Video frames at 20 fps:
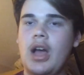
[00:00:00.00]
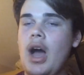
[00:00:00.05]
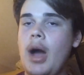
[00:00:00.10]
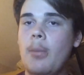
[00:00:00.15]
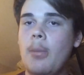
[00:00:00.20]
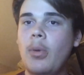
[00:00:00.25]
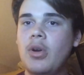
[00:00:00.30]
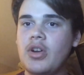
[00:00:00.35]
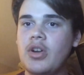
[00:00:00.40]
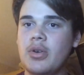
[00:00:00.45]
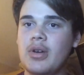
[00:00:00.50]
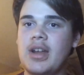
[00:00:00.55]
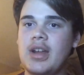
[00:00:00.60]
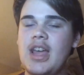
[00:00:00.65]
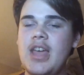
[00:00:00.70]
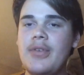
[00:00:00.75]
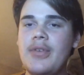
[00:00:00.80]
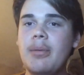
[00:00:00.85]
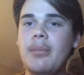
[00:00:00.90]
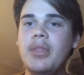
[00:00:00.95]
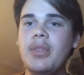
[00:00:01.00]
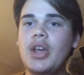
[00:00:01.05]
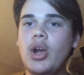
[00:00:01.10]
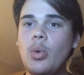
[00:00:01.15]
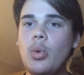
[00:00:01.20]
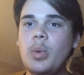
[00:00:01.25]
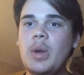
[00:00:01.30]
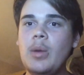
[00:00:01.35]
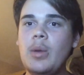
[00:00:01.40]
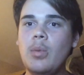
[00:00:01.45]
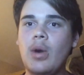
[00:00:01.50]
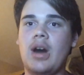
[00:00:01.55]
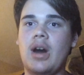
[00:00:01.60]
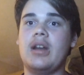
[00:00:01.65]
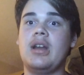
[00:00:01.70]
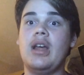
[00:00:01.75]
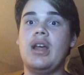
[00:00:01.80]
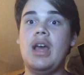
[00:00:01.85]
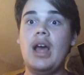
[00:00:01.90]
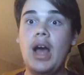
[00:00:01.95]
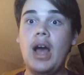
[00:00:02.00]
I'm wondering if I'm the only one.